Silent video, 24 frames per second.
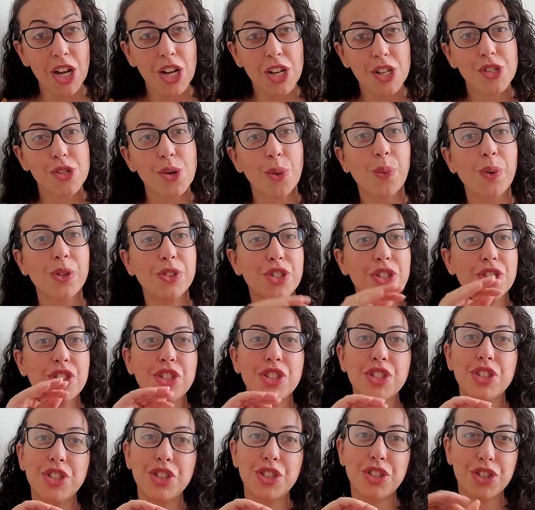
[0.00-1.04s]
so we'll just
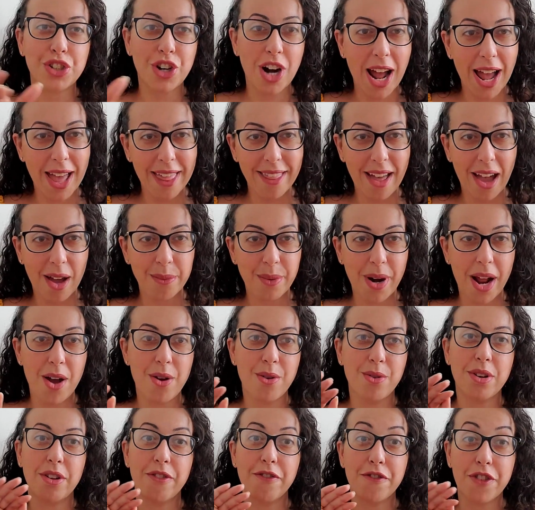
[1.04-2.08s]
try that
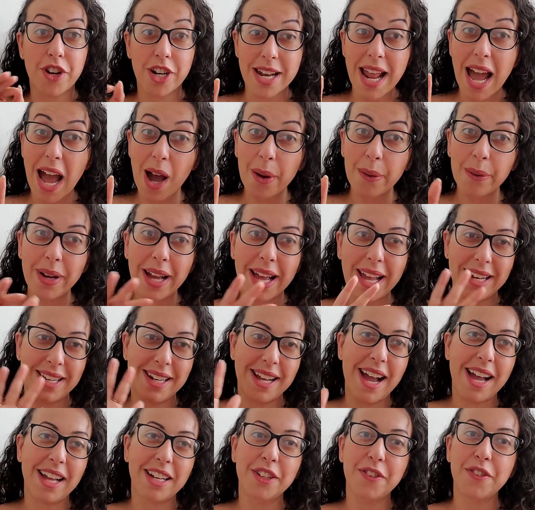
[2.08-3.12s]
route for now and
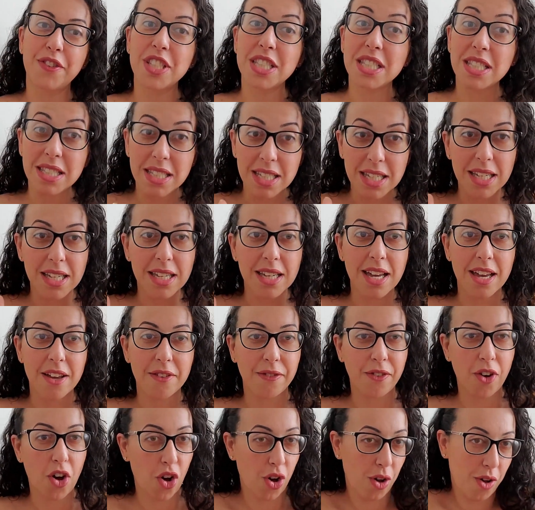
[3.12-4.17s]
kind of see
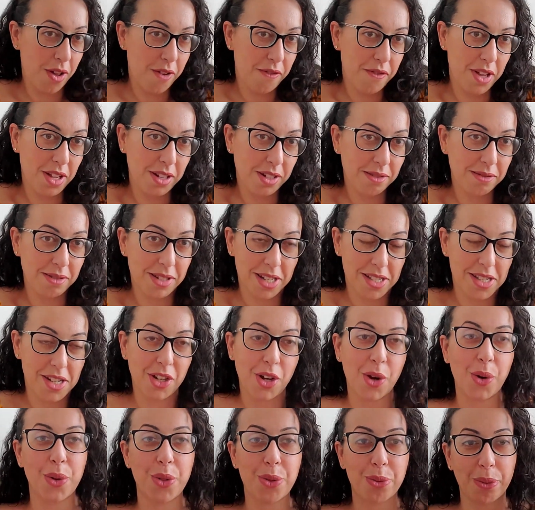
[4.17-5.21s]
if it doesn't
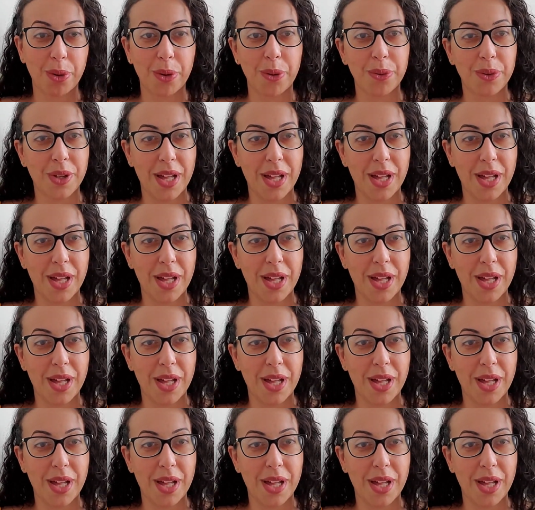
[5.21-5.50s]
go through.